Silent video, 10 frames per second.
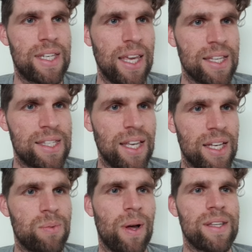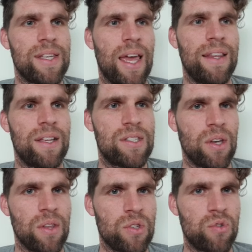tier 6 ones, and
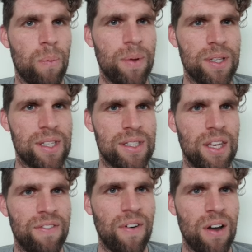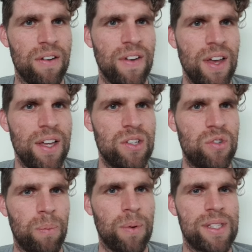so the droplets, the tier 5
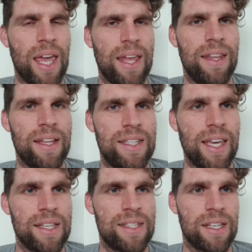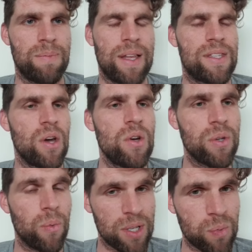droplets, and then the tier 6 mats. Those
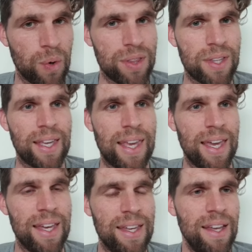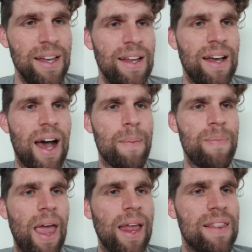are what is worth it here.
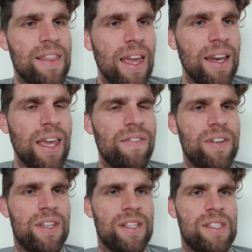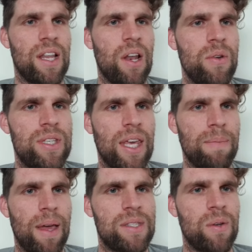And then even the low tier
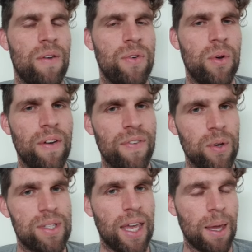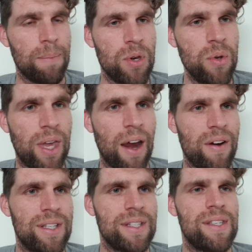mats, if you're taking up new
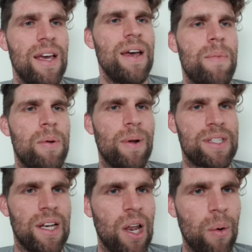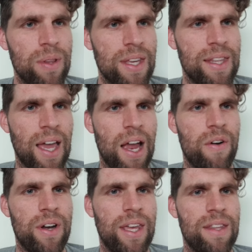characters, pretty much the lower they
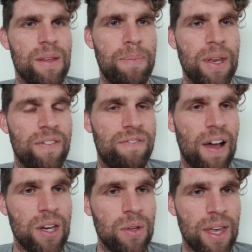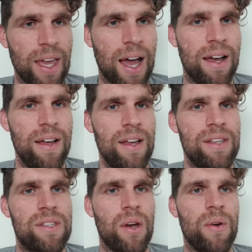are in here, the better value they are.
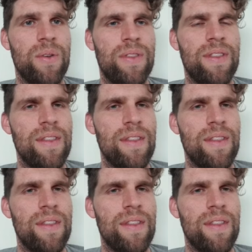So